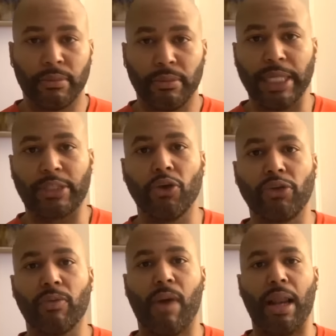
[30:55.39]
This
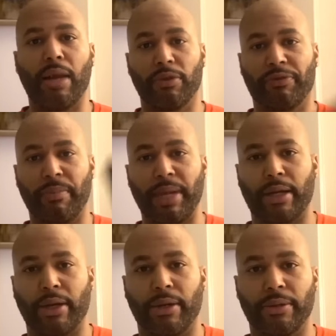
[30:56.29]
Gucci wallet was from that
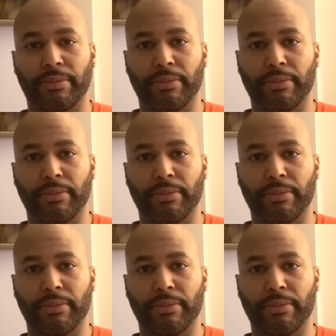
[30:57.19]
girl.